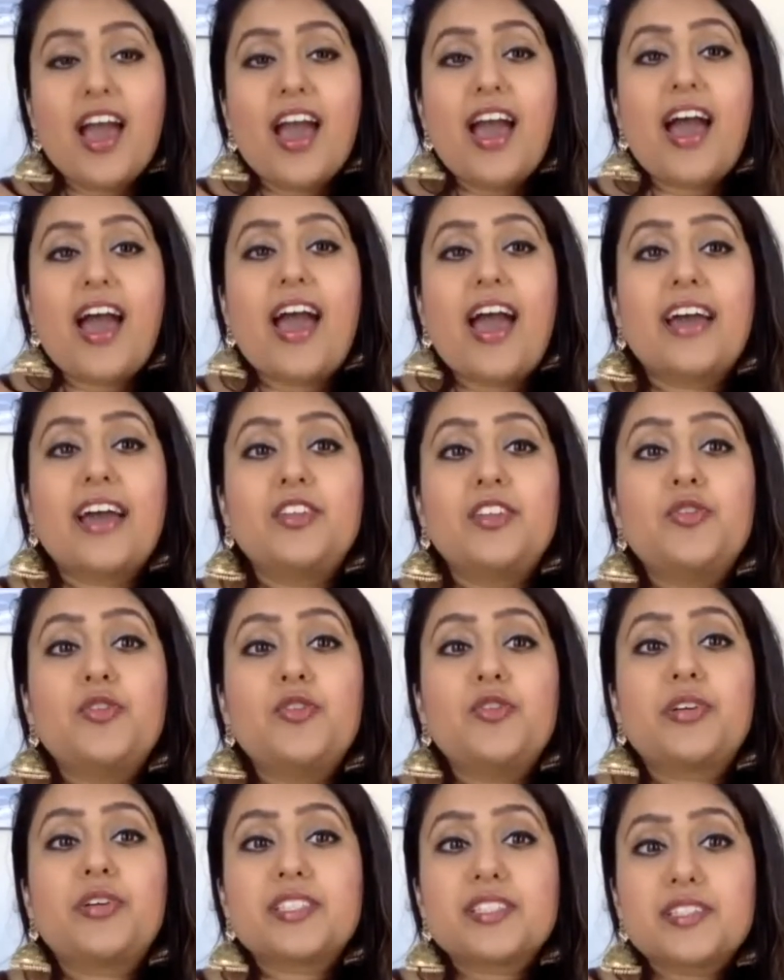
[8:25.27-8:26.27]
and you can
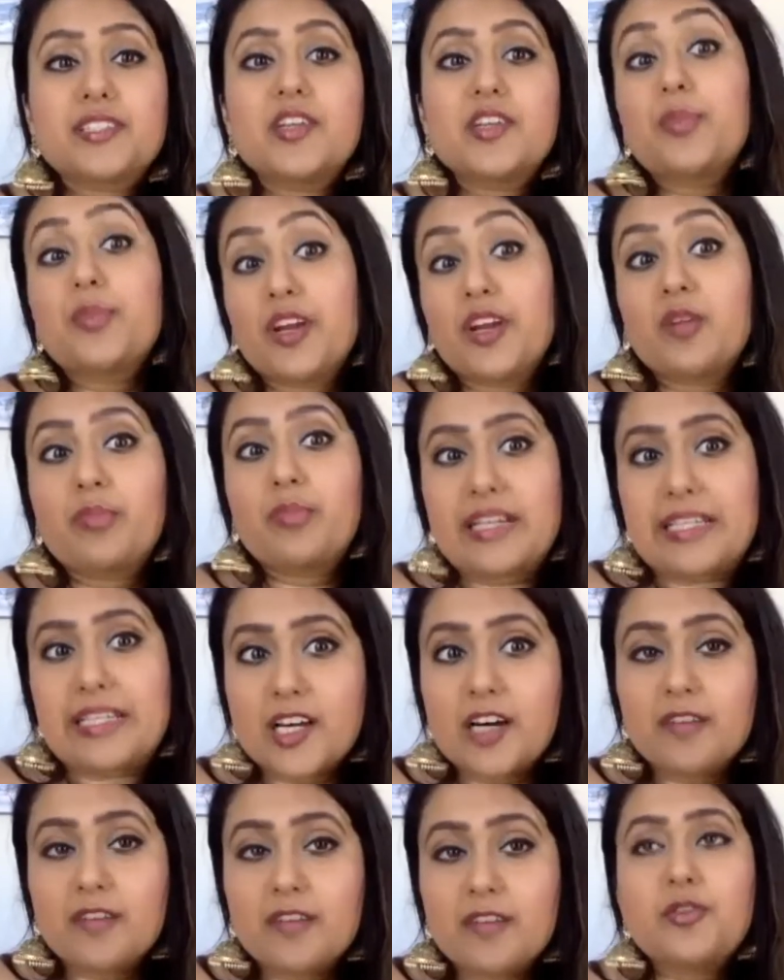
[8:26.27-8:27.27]
still be your best self you
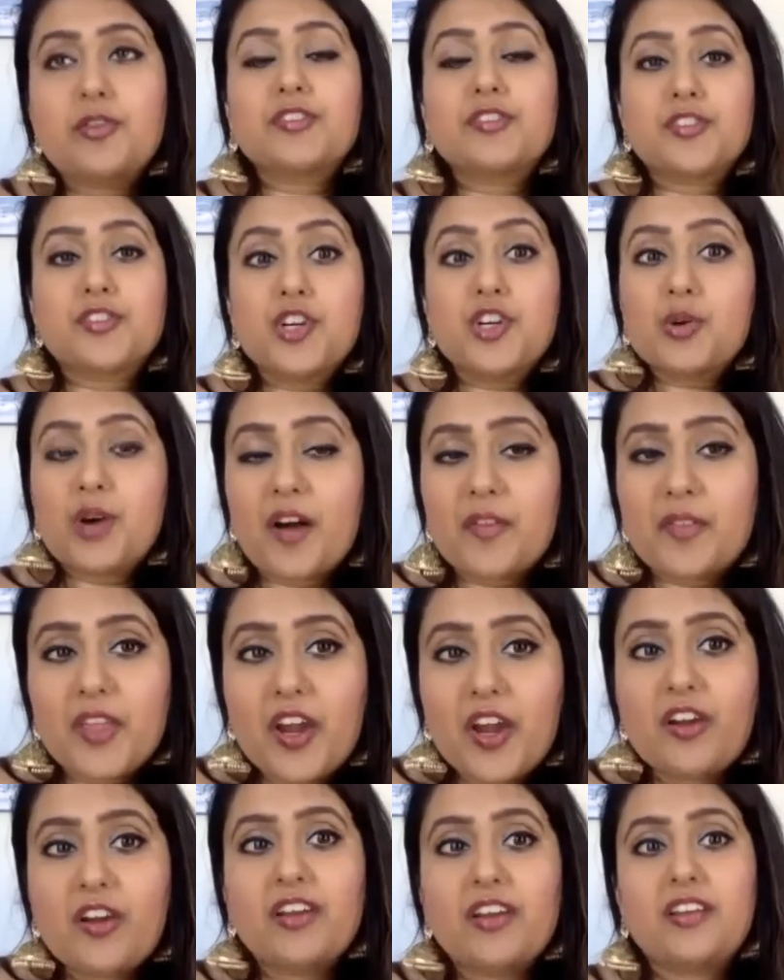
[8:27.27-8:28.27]
can still go out there
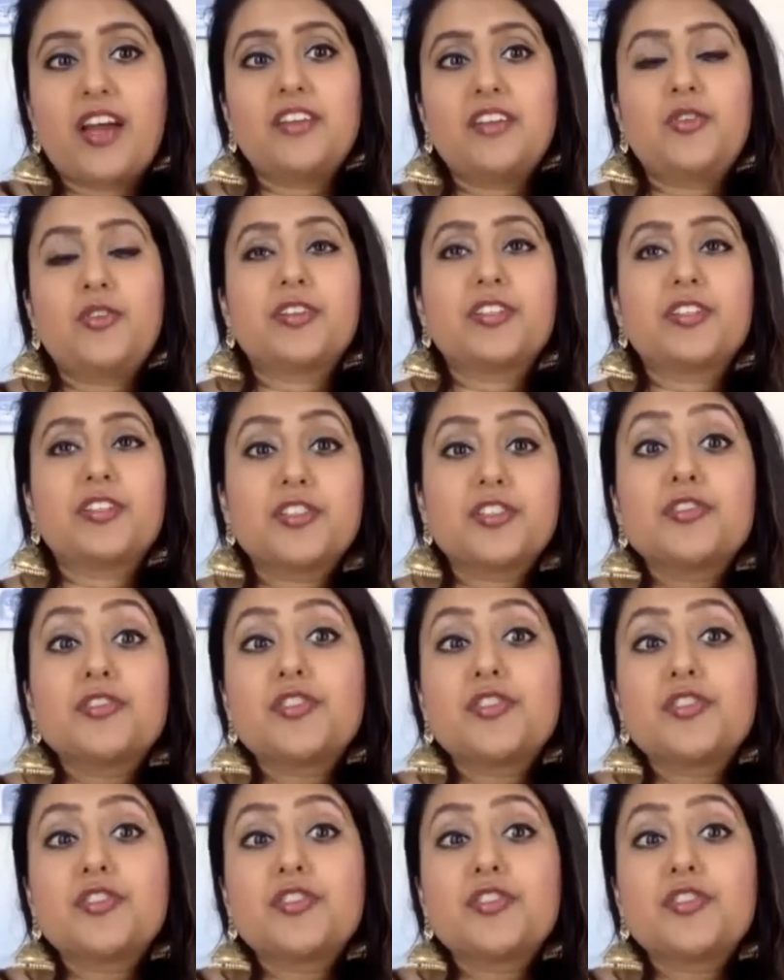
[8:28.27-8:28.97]
and, and you can still do,